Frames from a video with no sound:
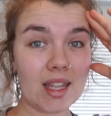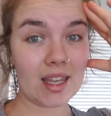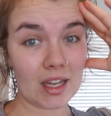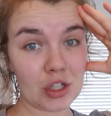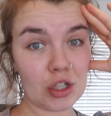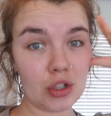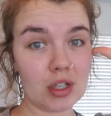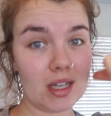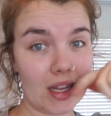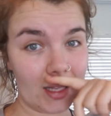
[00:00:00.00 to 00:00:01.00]
kitchen should
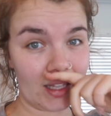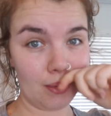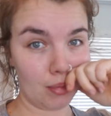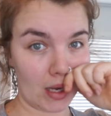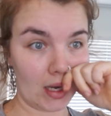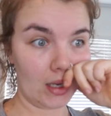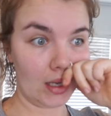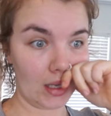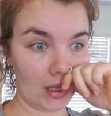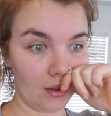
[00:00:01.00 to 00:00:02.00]
nearly
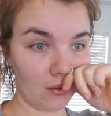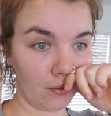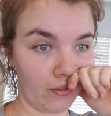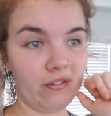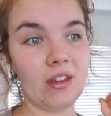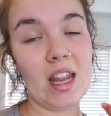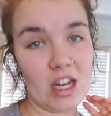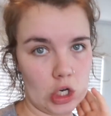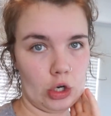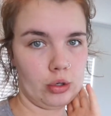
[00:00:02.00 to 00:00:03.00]
be
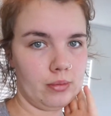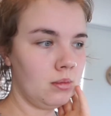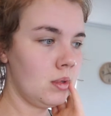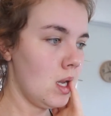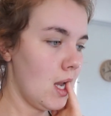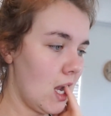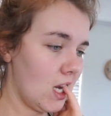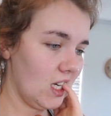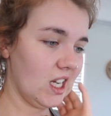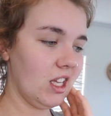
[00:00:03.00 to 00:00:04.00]
finito.
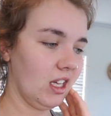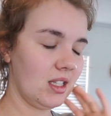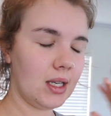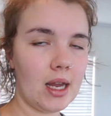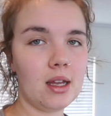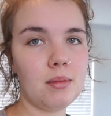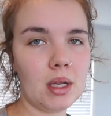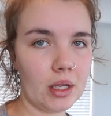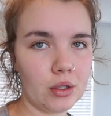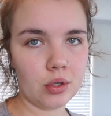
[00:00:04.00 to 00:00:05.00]
I think it's taken me
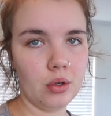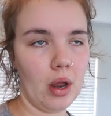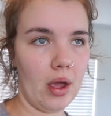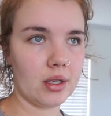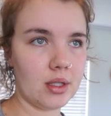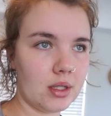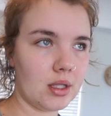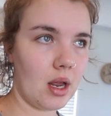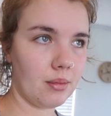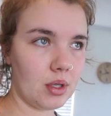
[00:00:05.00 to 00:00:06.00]
like 2 days. It's
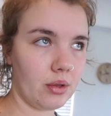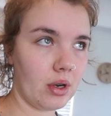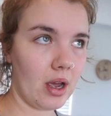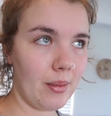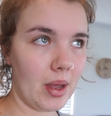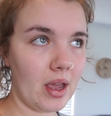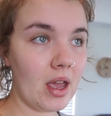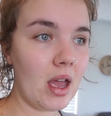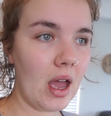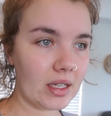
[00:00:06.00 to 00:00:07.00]
an absolute nightmare.
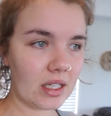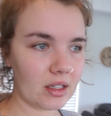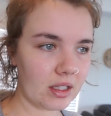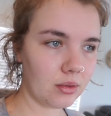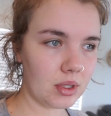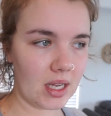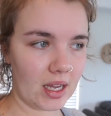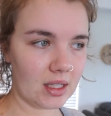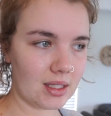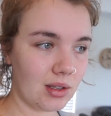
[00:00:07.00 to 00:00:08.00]
I didn't think it would
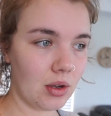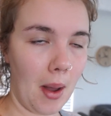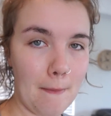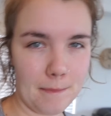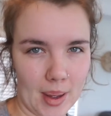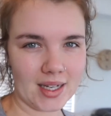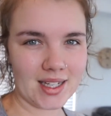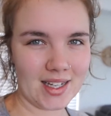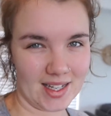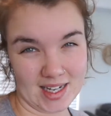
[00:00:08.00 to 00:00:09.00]
take this long, but
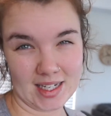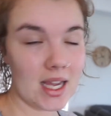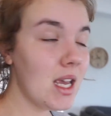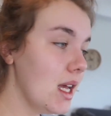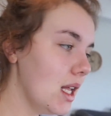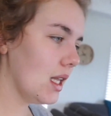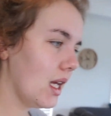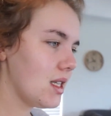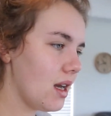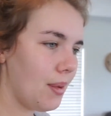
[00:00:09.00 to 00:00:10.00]
it did.
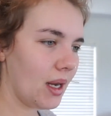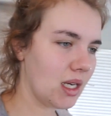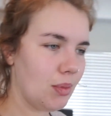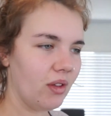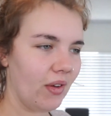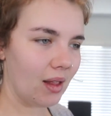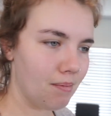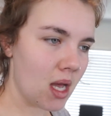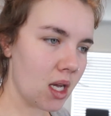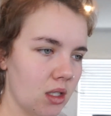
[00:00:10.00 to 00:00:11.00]
Last night I packed up all of our
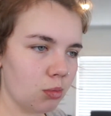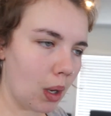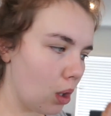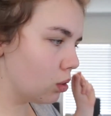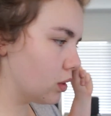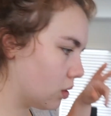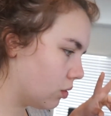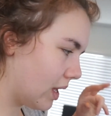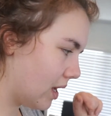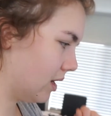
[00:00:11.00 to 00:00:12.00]
mugs, bowls and all
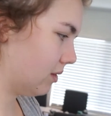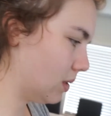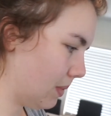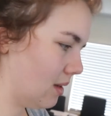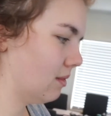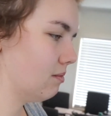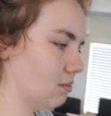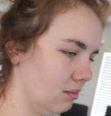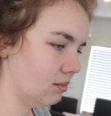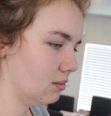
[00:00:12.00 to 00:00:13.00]
that. I spent
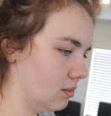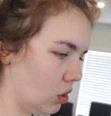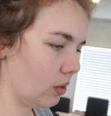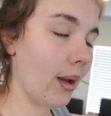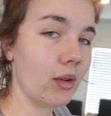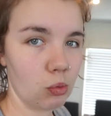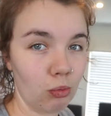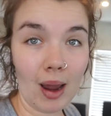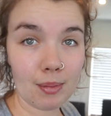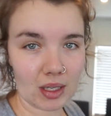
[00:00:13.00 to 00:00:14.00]
2 hours
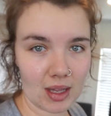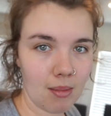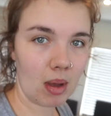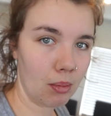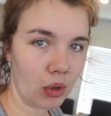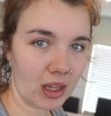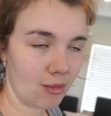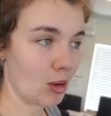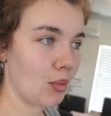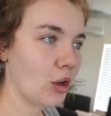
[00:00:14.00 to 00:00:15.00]
wrapping them and putting them
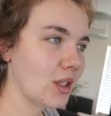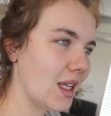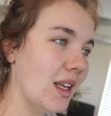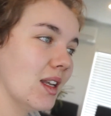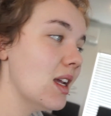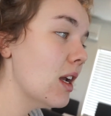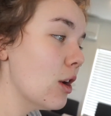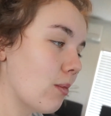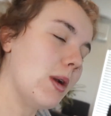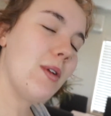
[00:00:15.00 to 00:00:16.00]
in a box and
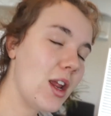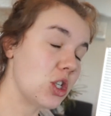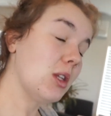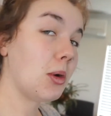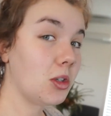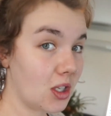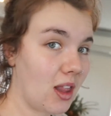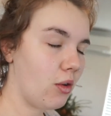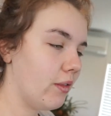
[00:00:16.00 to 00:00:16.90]
rearranging the box so they all